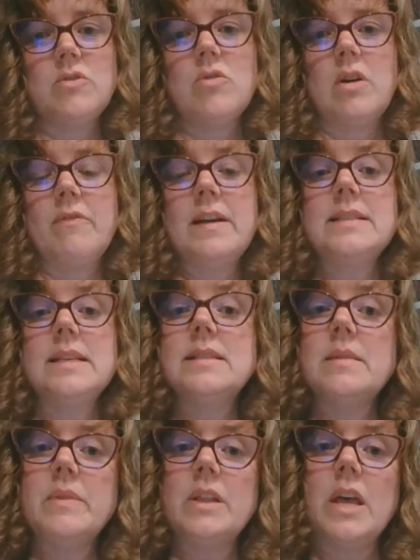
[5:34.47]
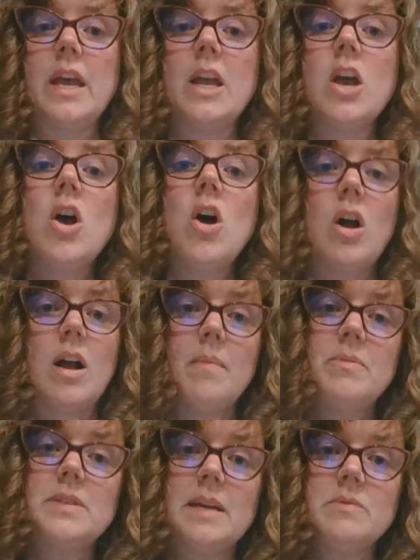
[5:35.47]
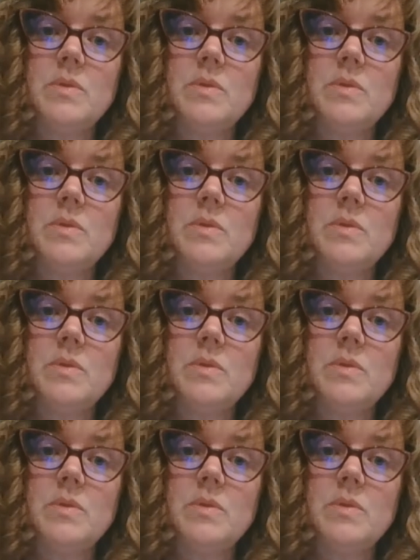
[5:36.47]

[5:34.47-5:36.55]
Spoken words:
Or if I said something like, a couple times